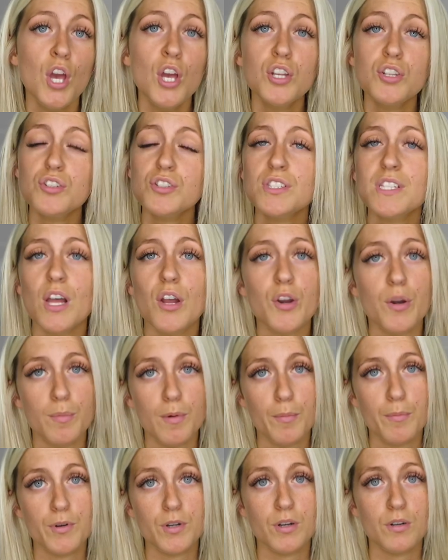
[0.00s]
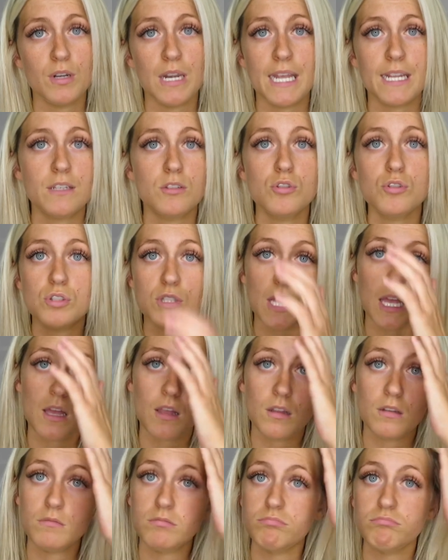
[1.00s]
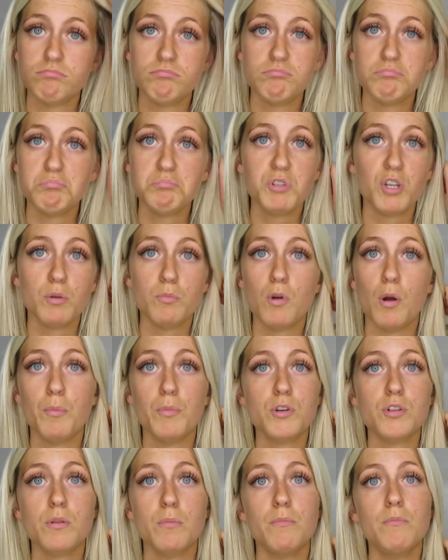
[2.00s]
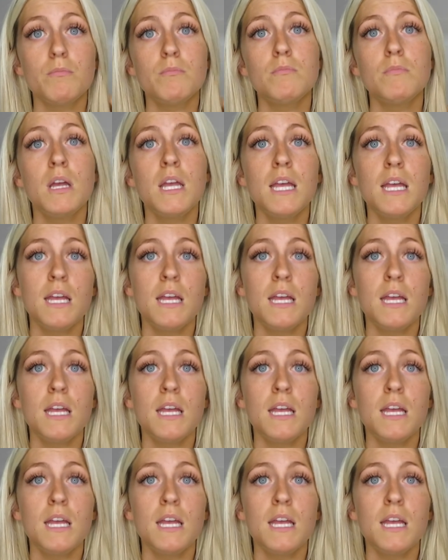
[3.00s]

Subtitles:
just tell your mum, or just tell your mum or something.